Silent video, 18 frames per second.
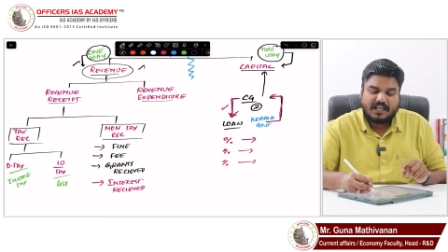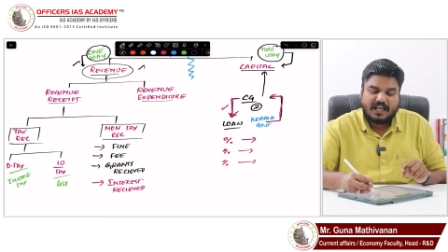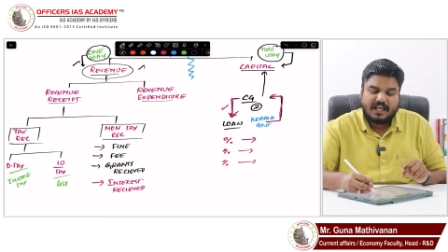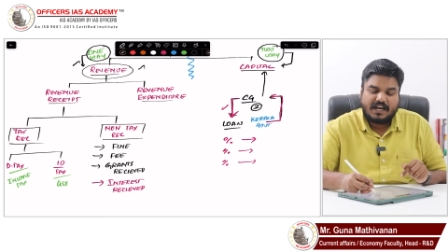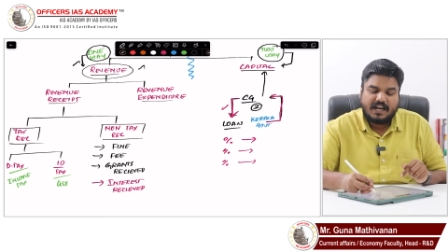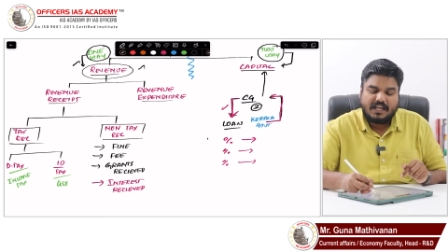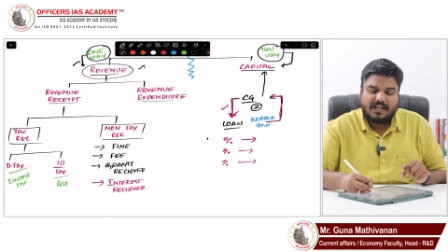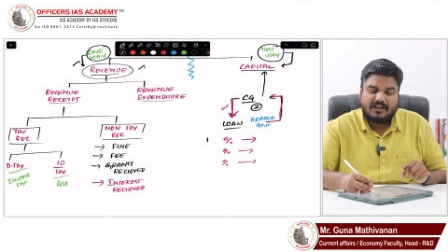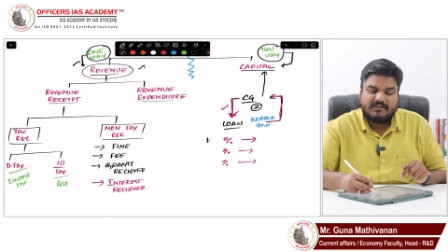
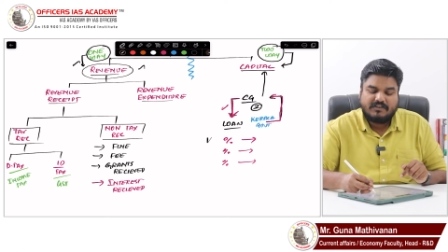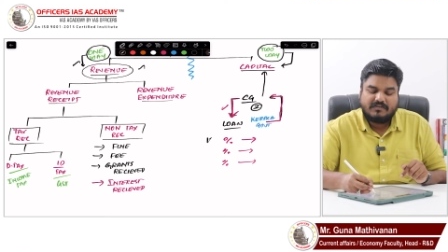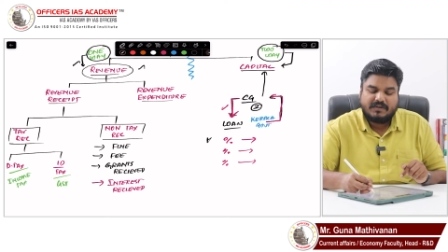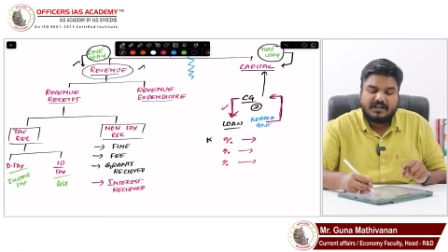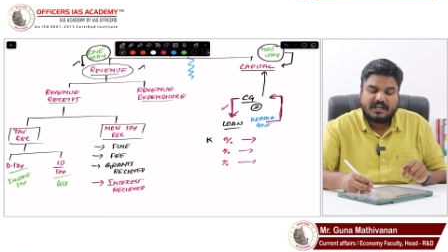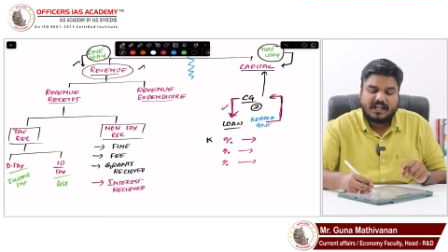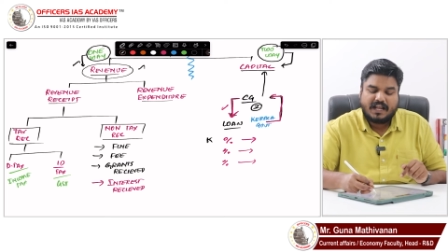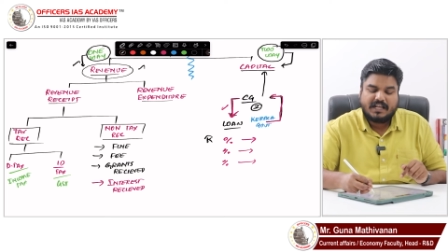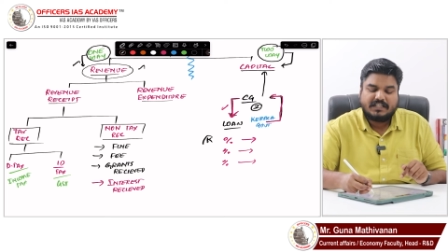Kerala
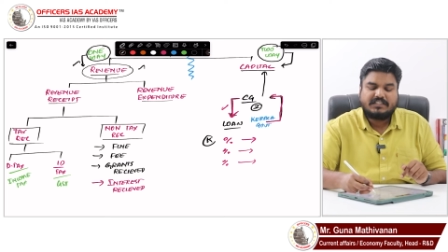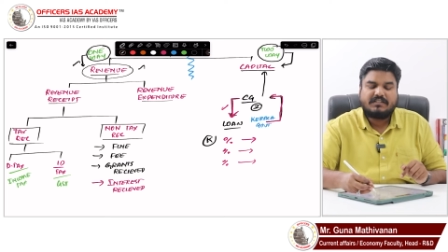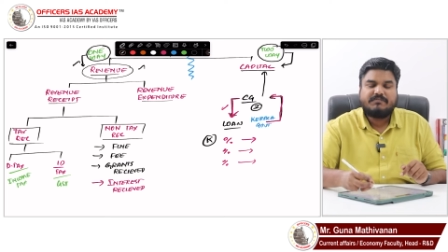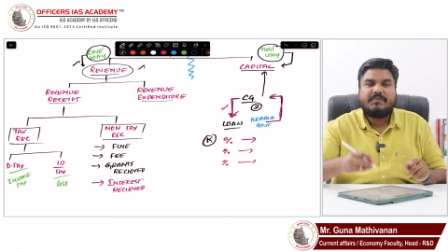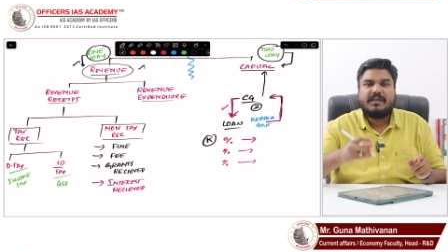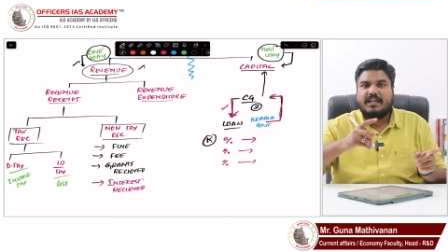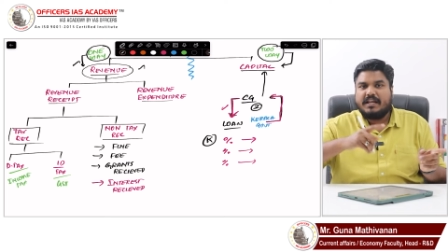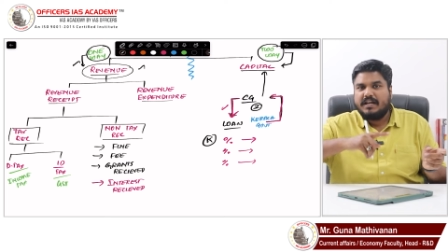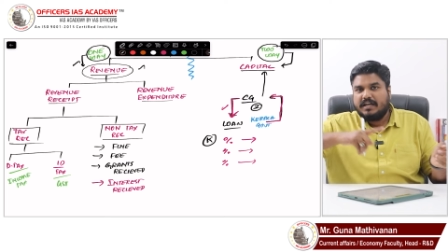government has to
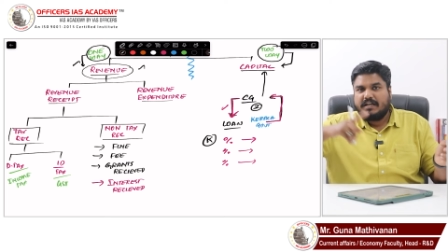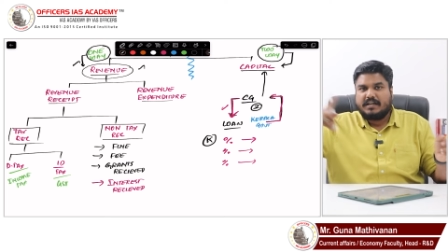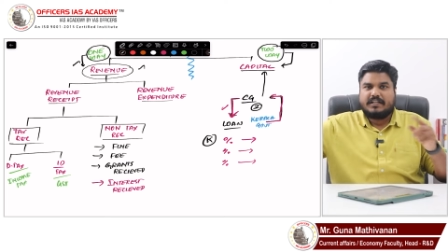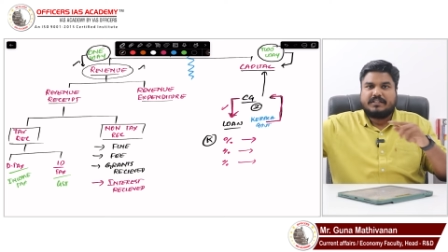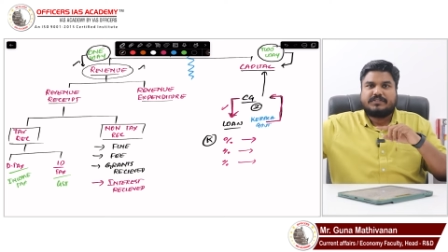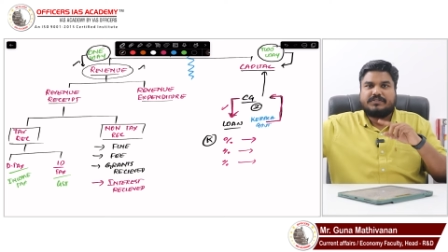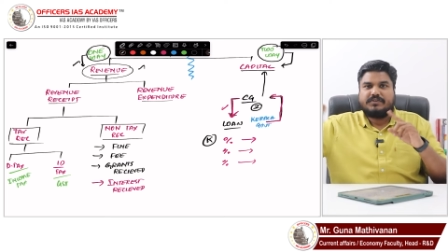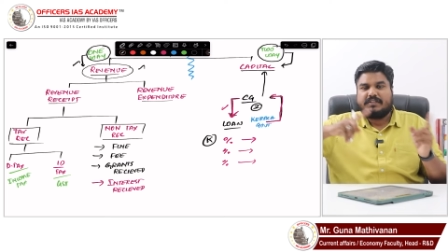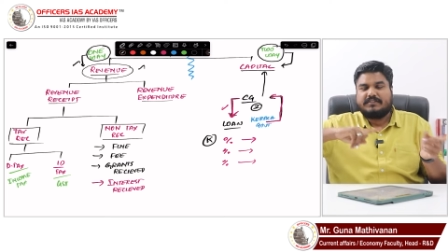pay
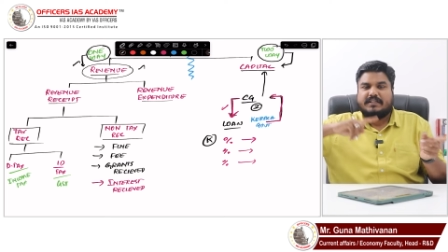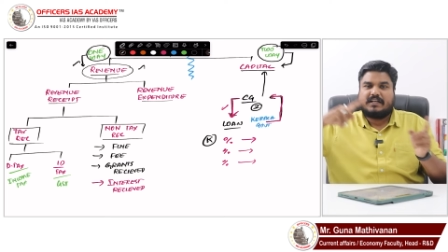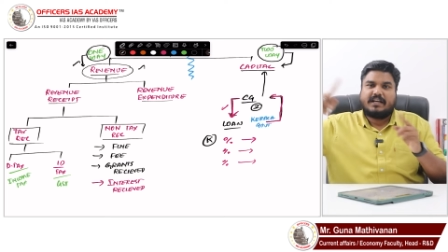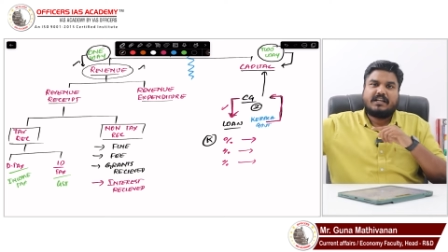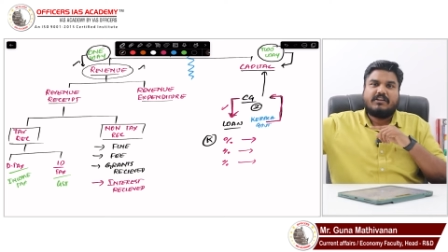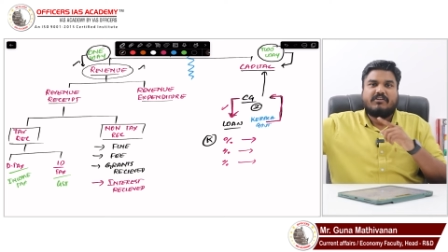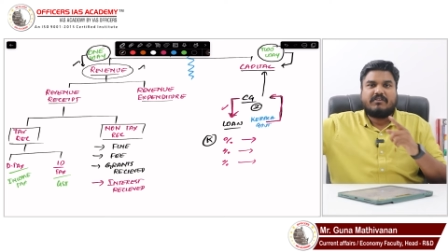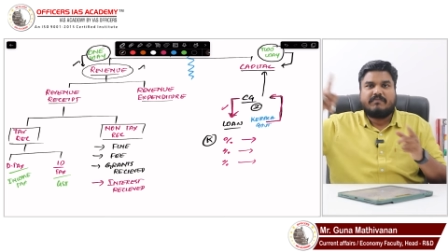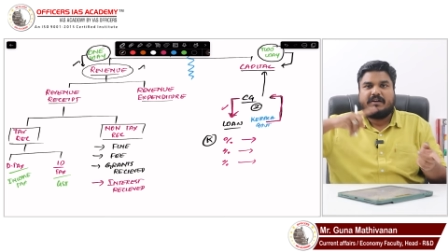interest to the
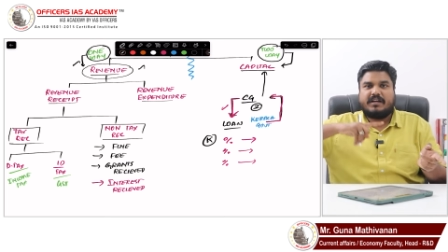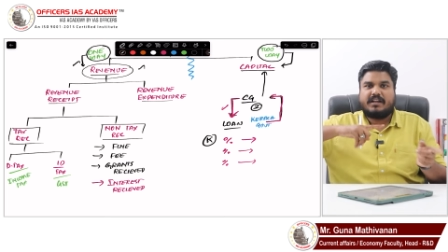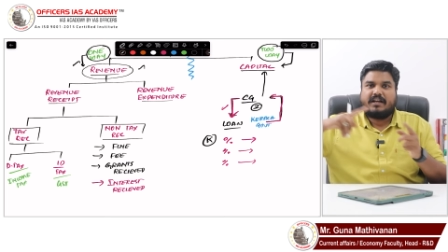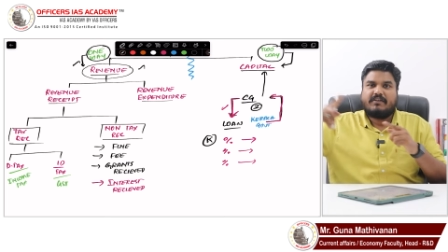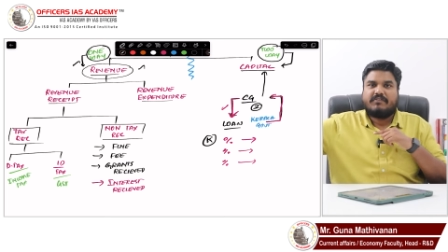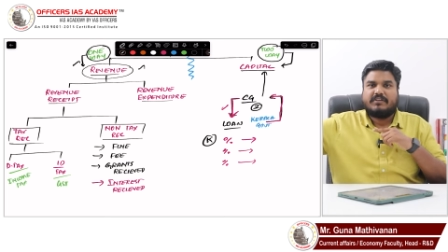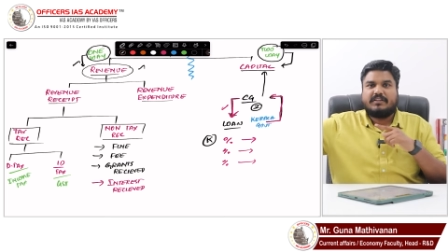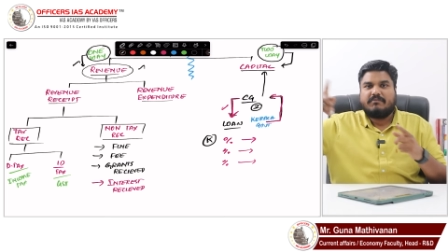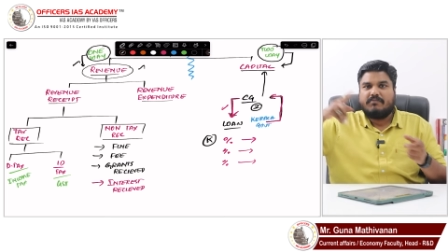central government,
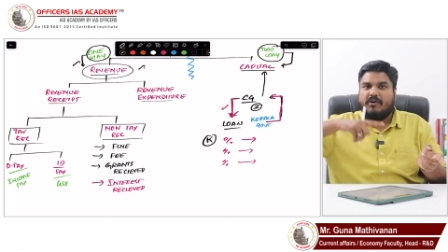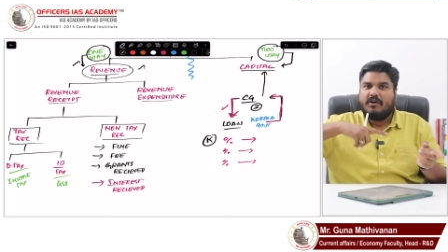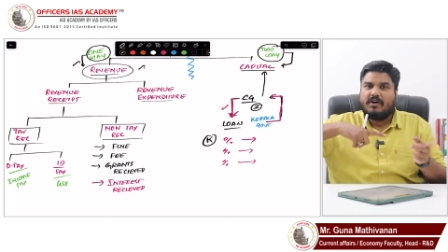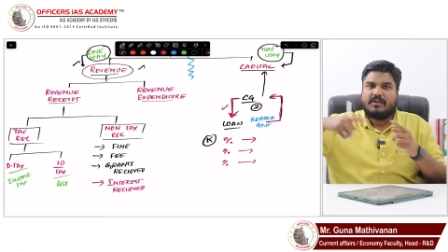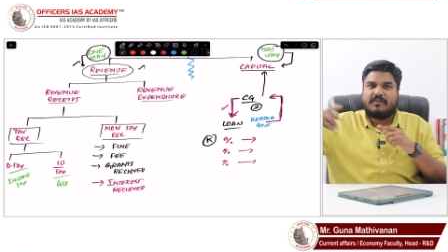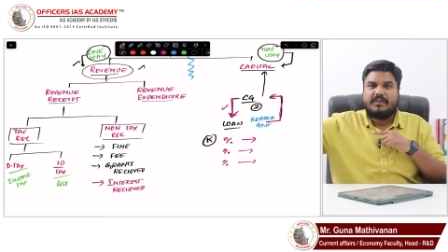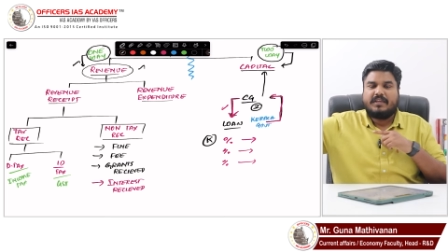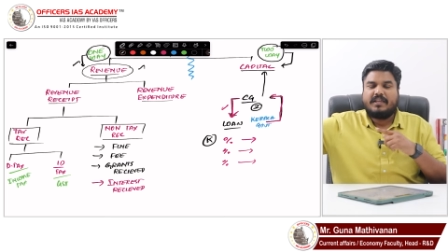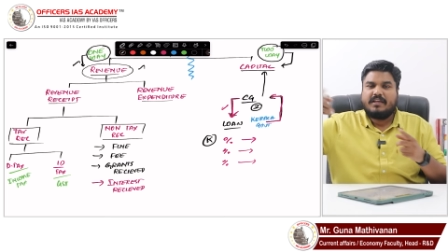right? For the
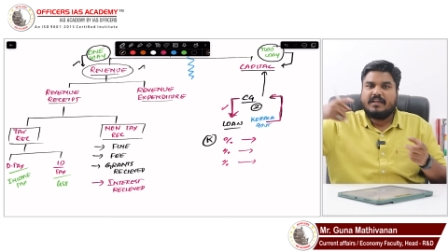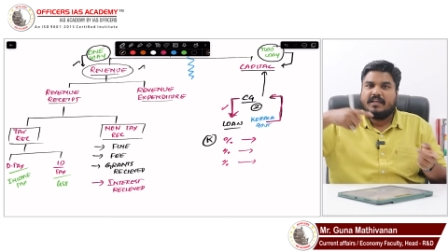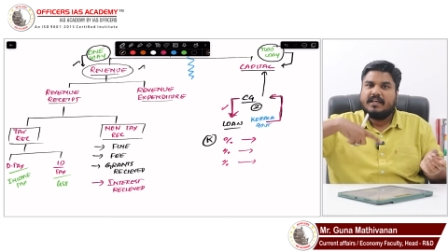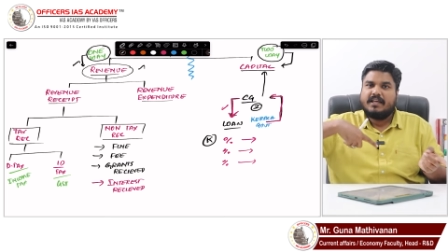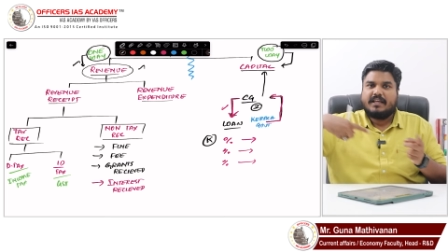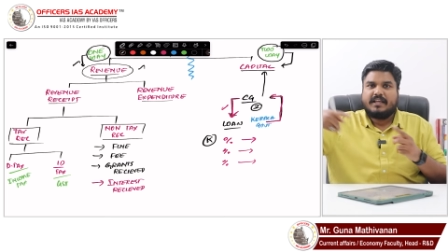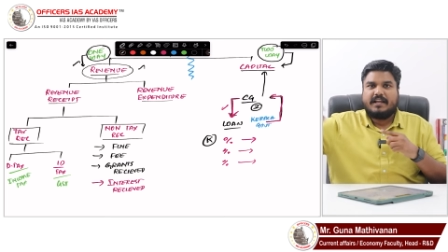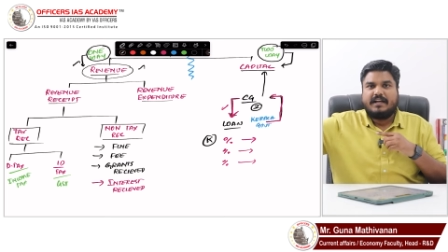borrowing,